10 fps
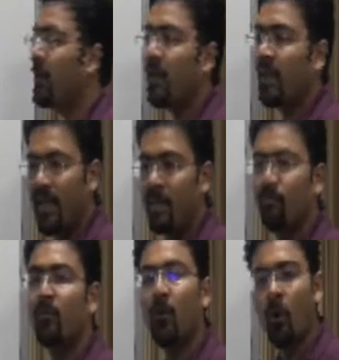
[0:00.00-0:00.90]
A will
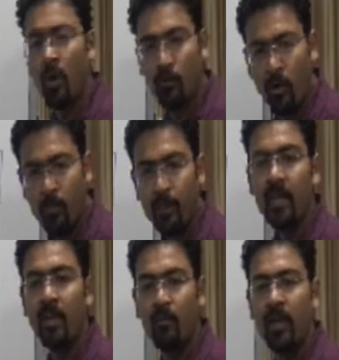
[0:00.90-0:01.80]
not form.
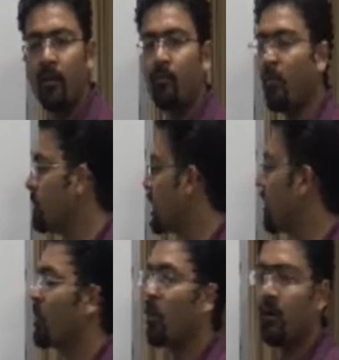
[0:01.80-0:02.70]
Even it forms, it will
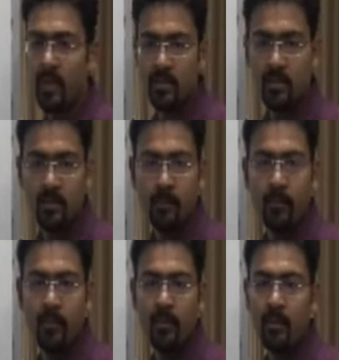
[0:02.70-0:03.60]
not rise.
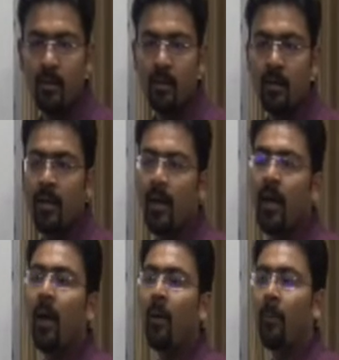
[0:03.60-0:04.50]

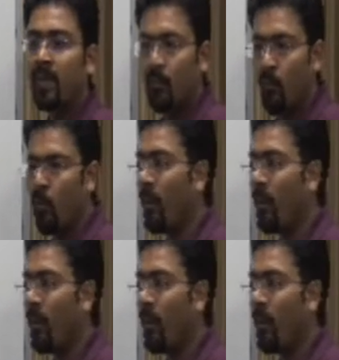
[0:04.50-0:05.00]
But the moment